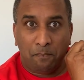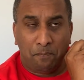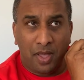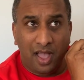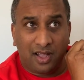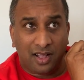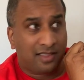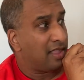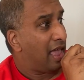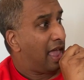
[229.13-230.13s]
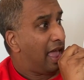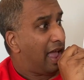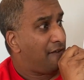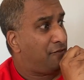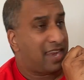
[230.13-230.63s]
Perkins
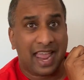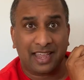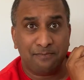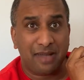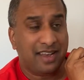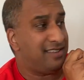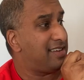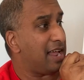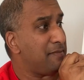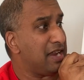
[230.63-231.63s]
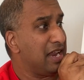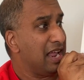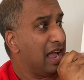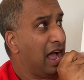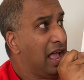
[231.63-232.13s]
had taken my
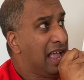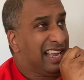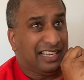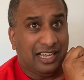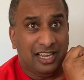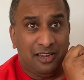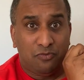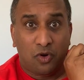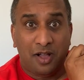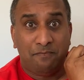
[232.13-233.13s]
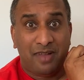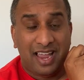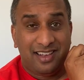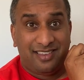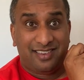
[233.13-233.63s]
dummy. I want
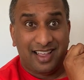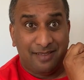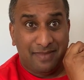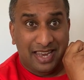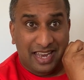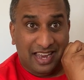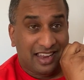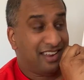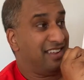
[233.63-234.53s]
my dummy.